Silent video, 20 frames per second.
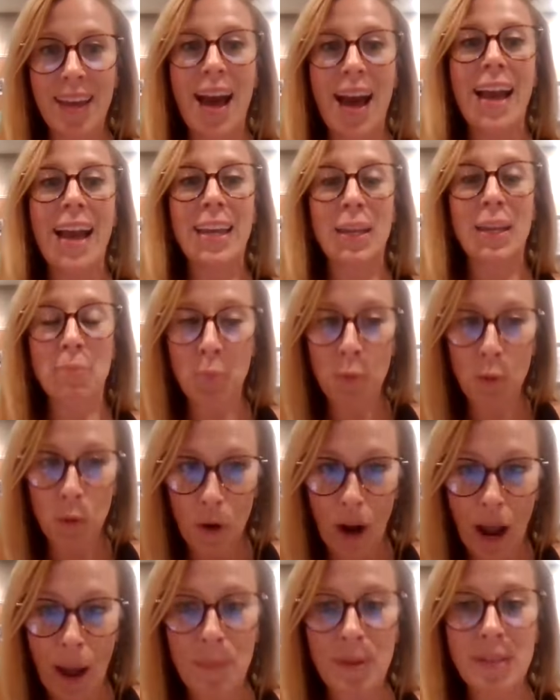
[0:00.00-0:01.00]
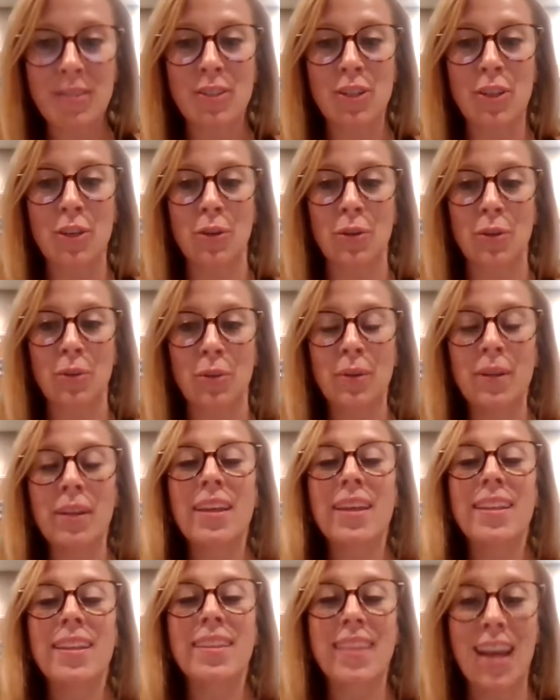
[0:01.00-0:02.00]
I can promise you
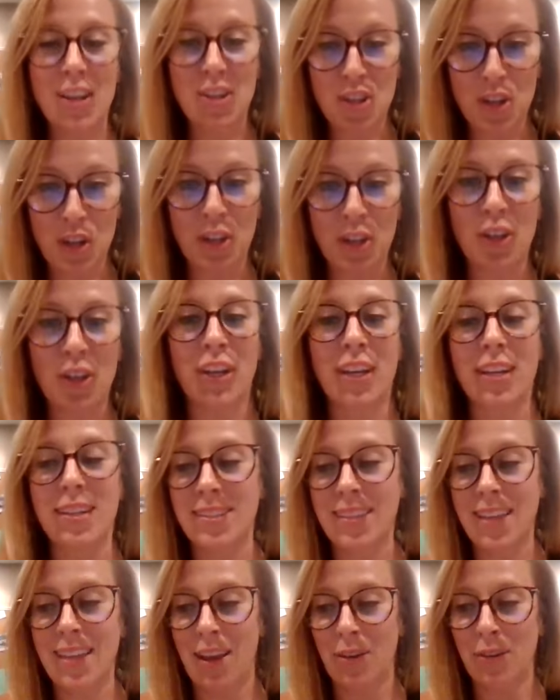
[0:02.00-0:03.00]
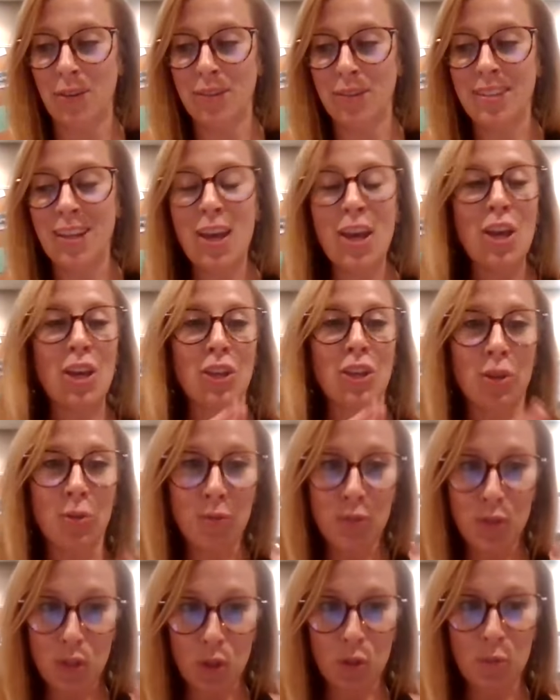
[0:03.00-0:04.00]
that you're good at sales.
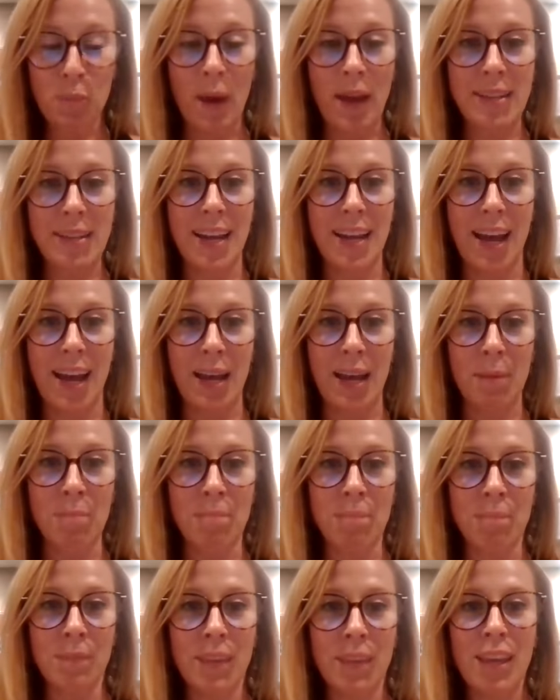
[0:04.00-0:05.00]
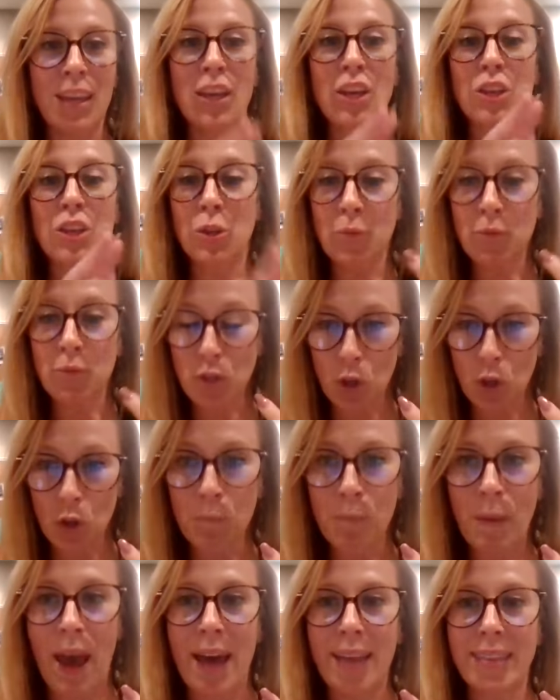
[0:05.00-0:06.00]
You've sold bedtime. You've
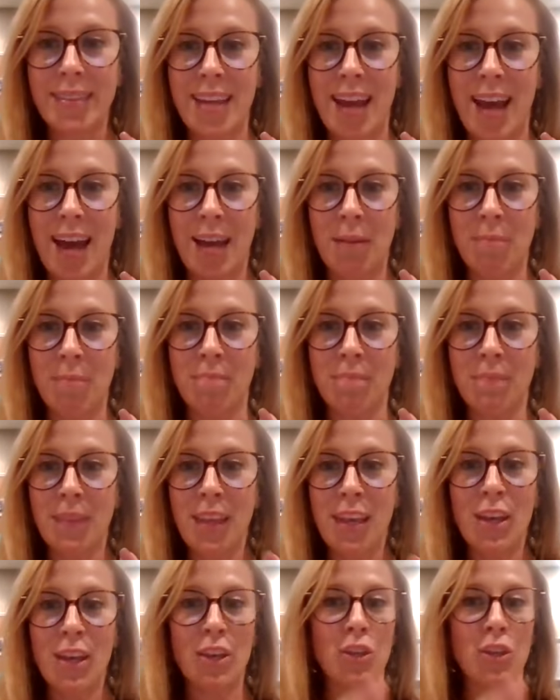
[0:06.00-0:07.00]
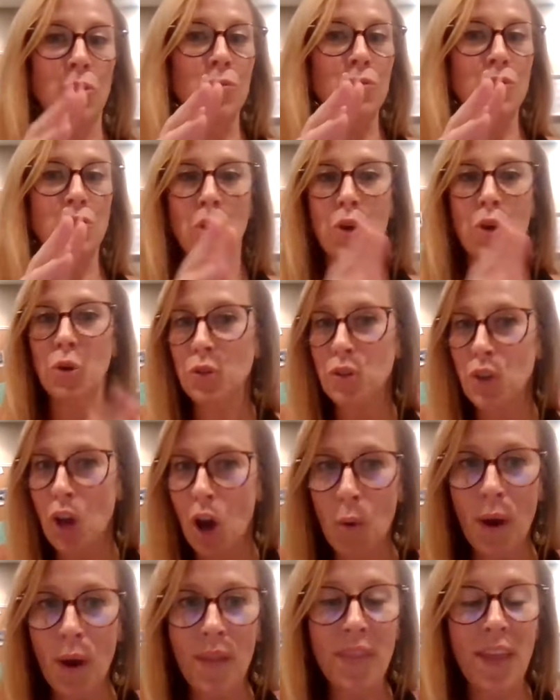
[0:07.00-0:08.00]
sold bath time. You've sold
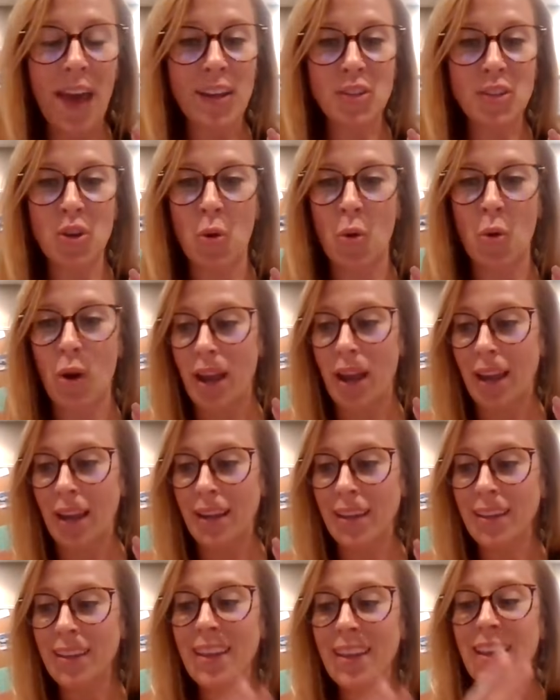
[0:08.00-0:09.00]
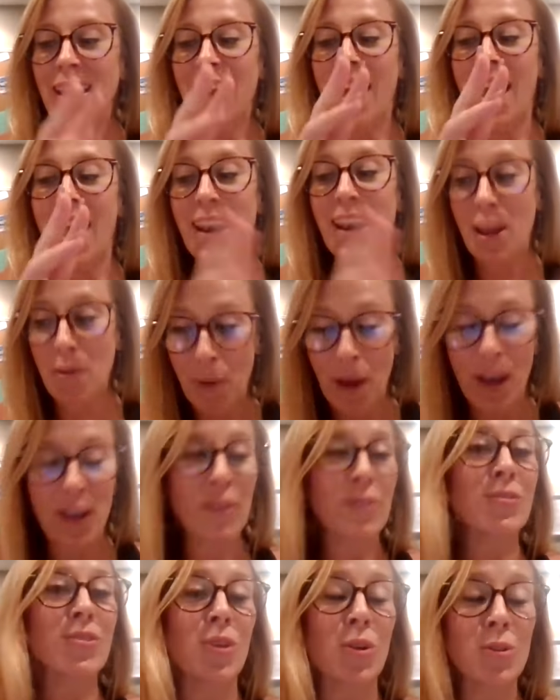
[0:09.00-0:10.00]
no on that toy. And I bet
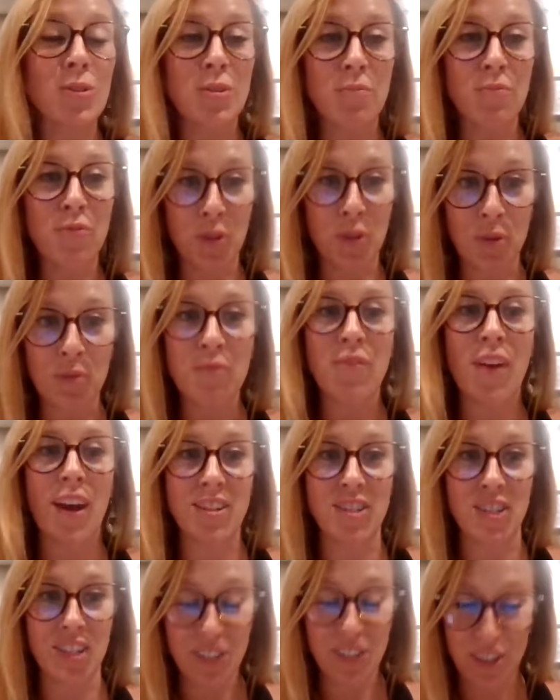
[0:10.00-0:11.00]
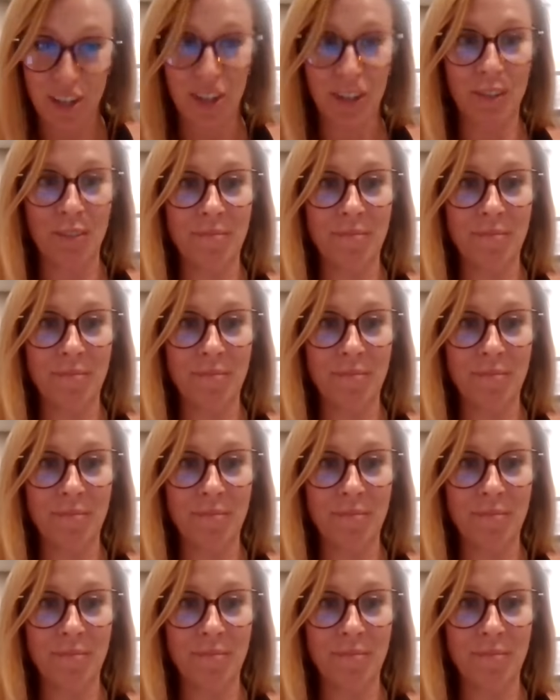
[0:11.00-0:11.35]
you sold some fruit and veggies too.